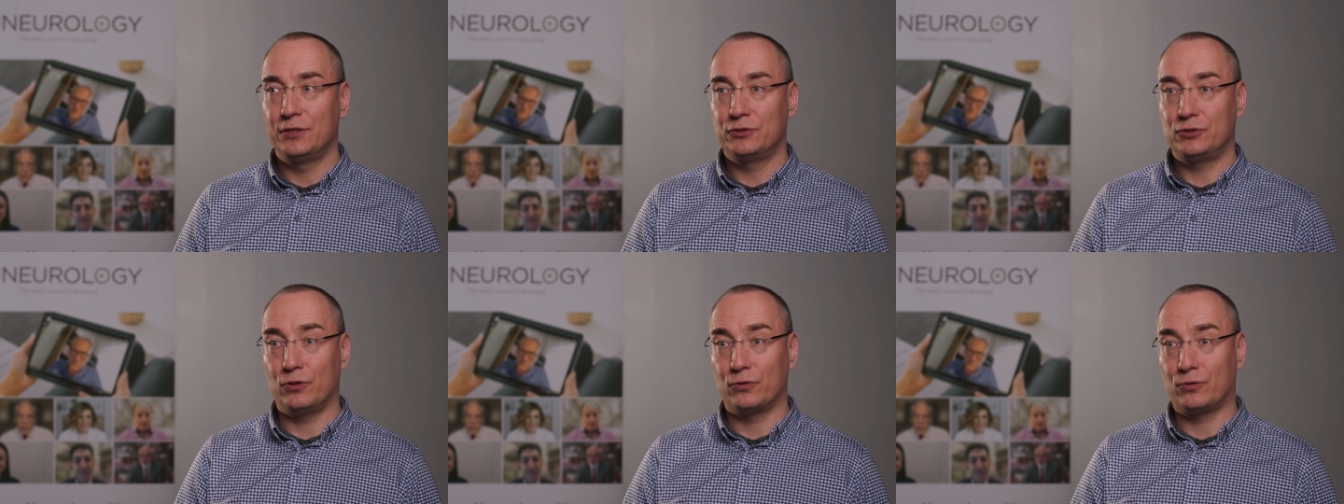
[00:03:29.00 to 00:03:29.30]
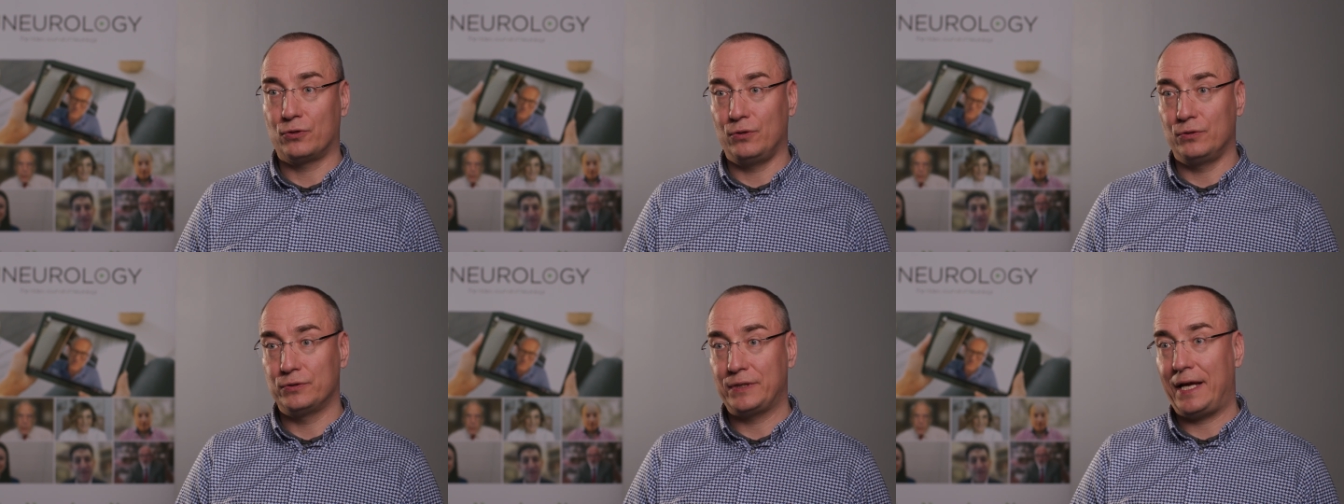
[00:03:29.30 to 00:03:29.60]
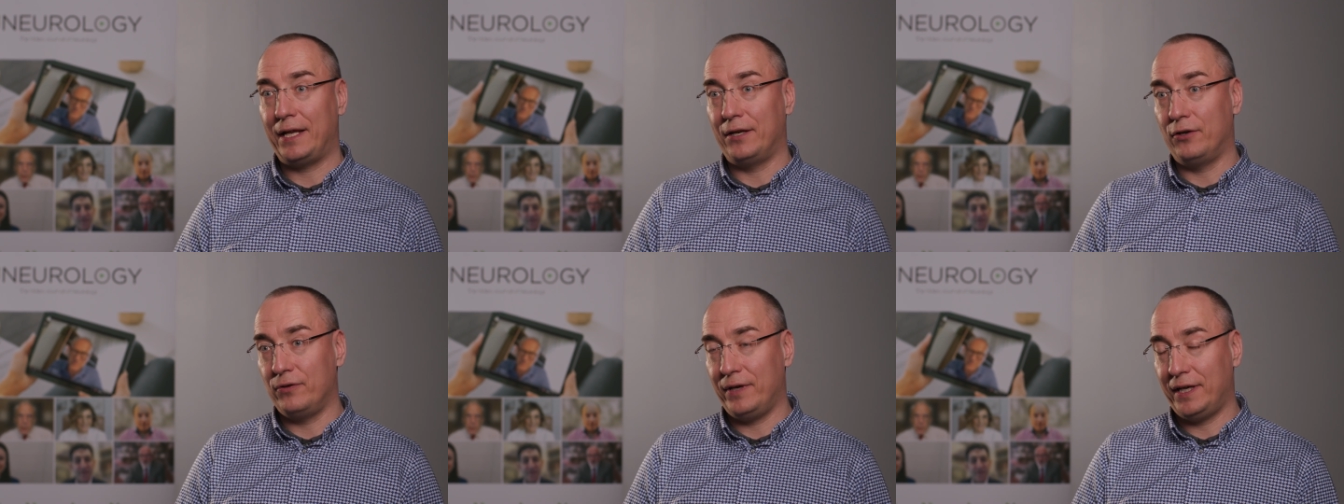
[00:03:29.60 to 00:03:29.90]

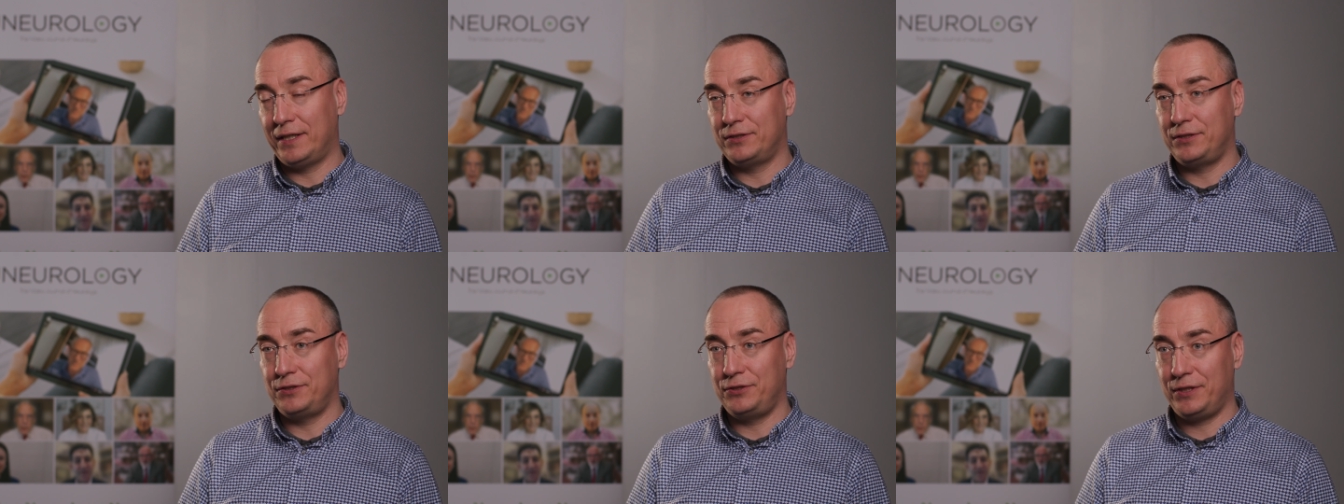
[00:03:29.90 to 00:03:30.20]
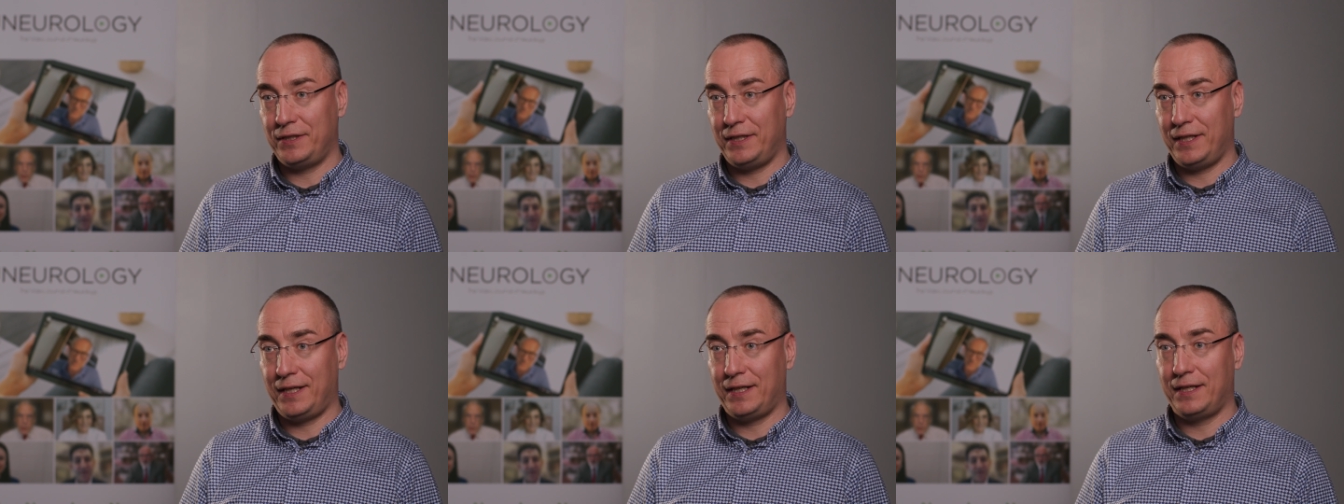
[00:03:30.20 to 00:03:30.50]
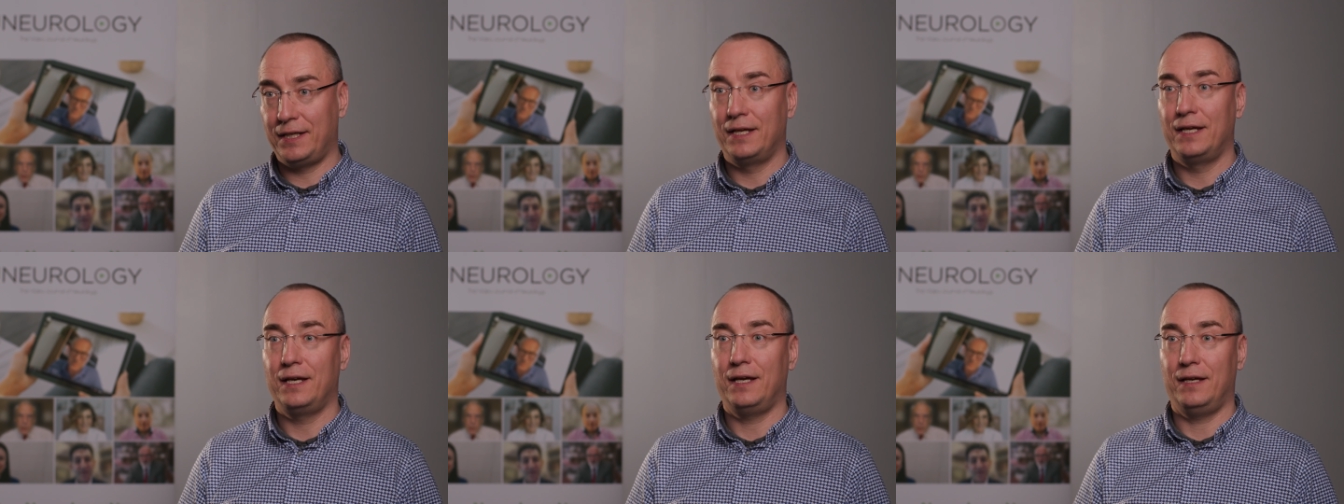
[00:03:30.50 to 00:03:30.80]
so-called
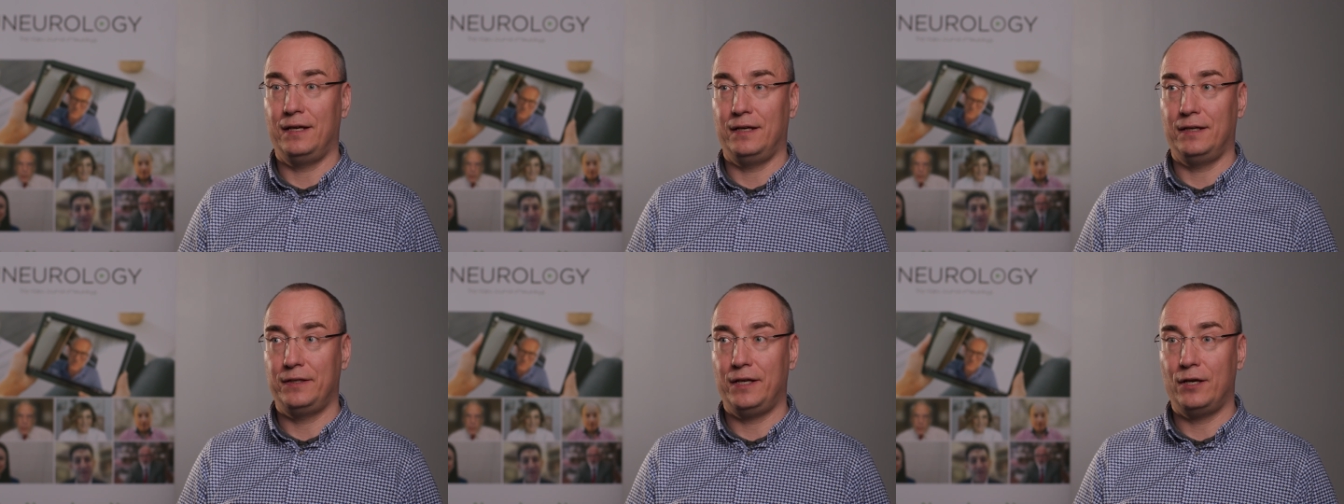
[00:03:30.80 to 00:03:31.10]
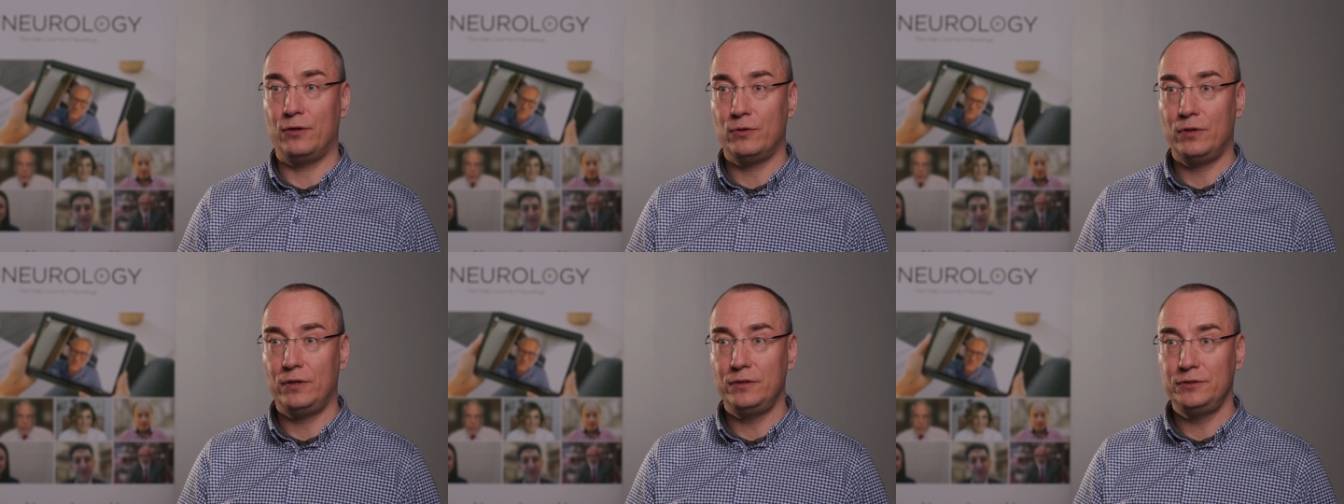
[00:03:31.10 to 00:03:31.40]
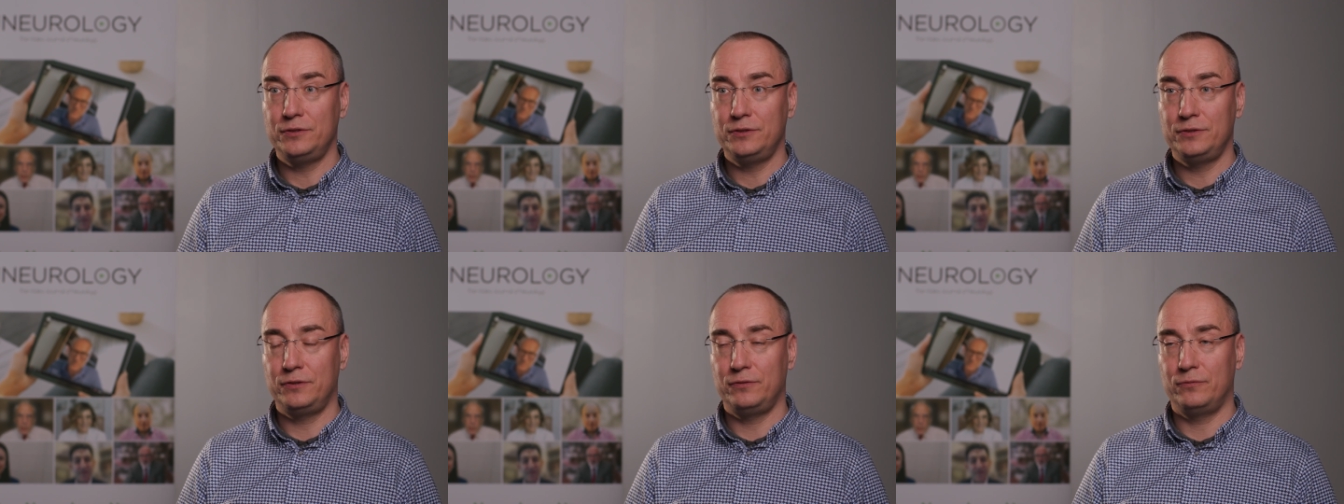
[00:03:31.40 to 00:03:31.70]
anorexigenic uh,
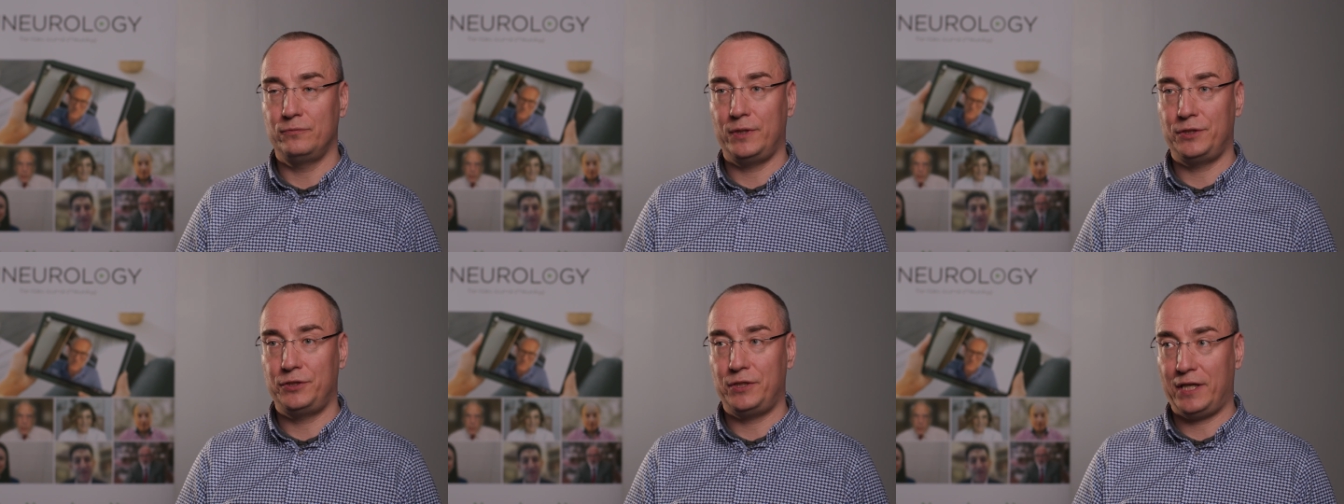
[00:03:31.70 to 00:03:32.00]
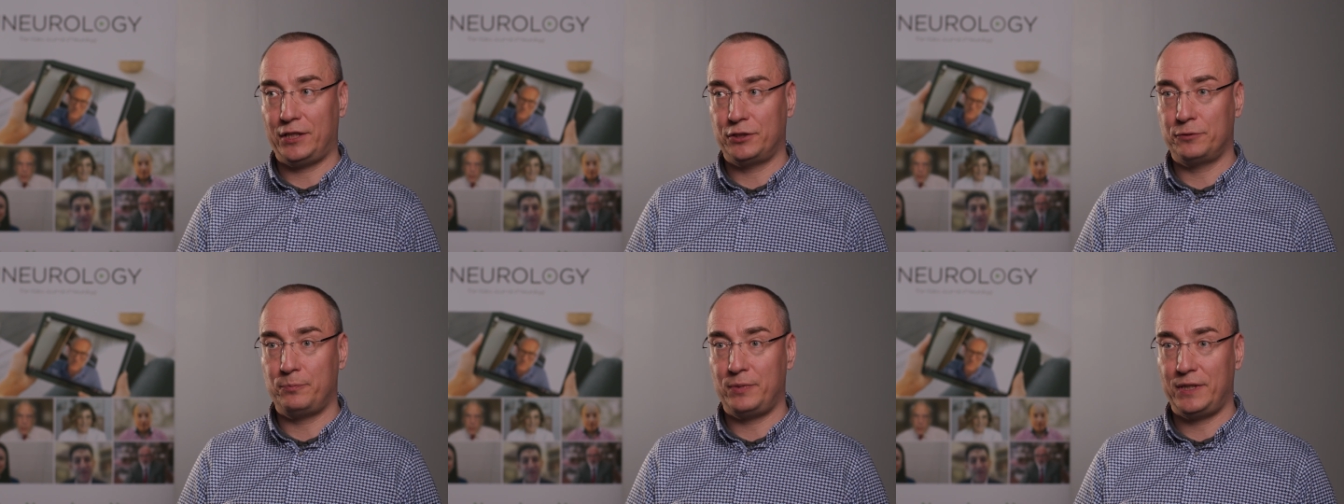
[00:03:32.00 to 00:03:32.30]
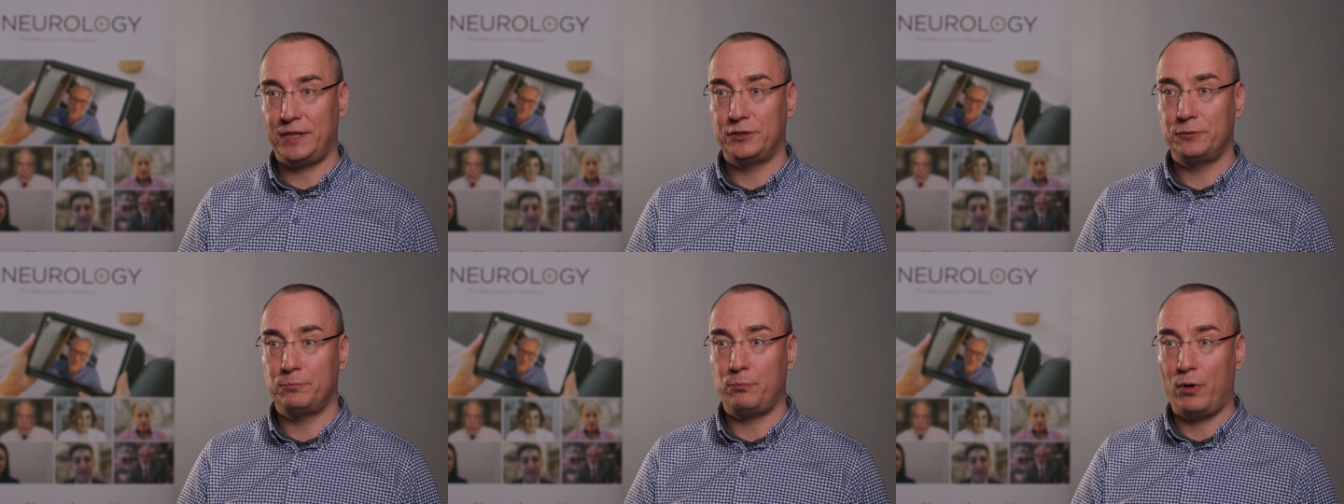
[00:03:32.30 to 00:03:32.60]
neurons, which
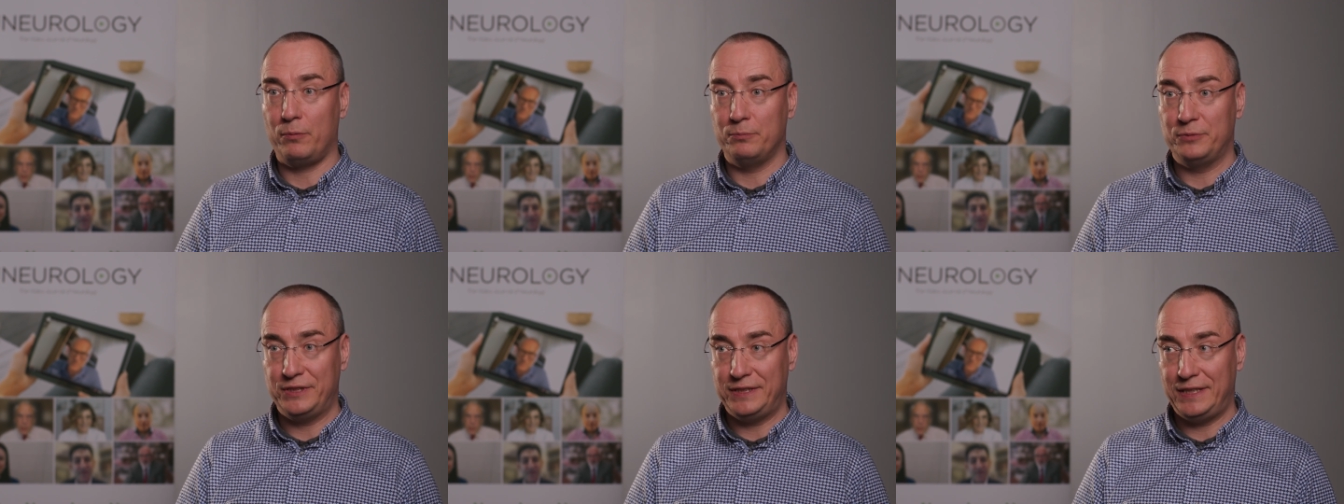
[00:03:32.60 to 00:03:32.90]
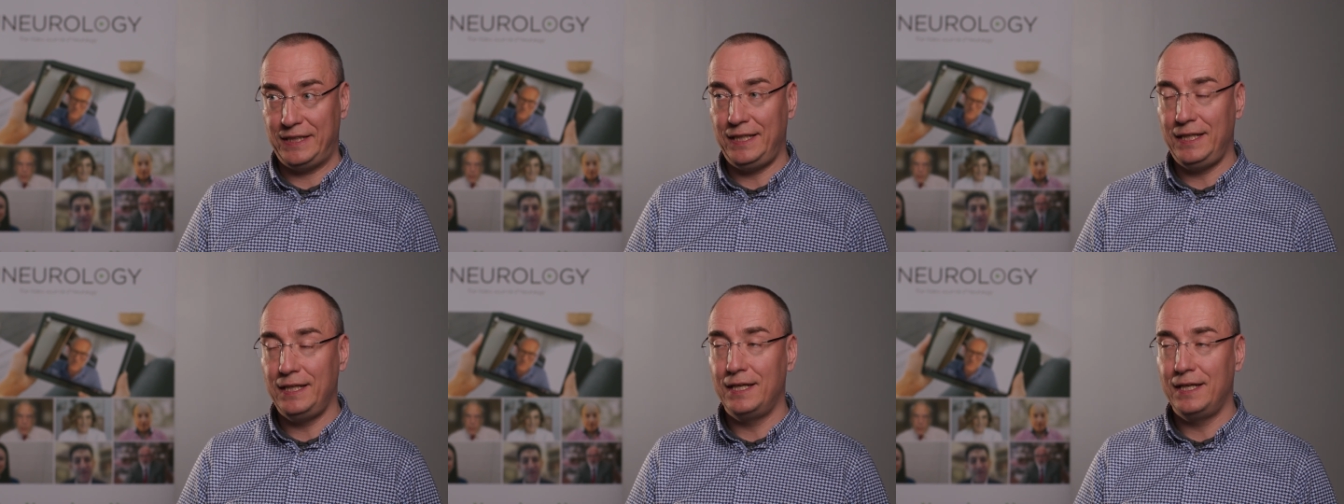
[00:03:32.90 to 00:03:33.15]
express P O M C.